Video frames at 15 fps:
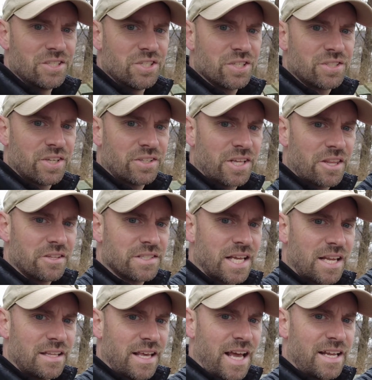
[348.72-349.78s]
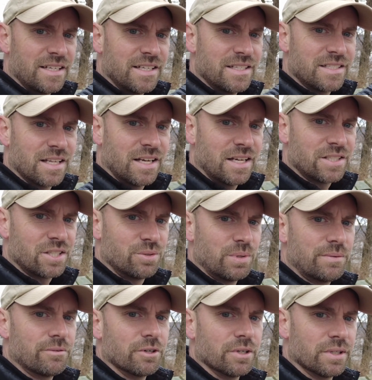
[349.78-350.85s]
And just on the other side of that is the Hudson
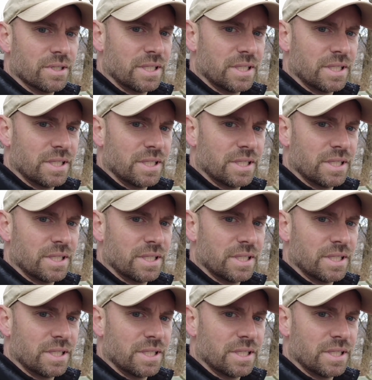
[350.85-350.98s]
River.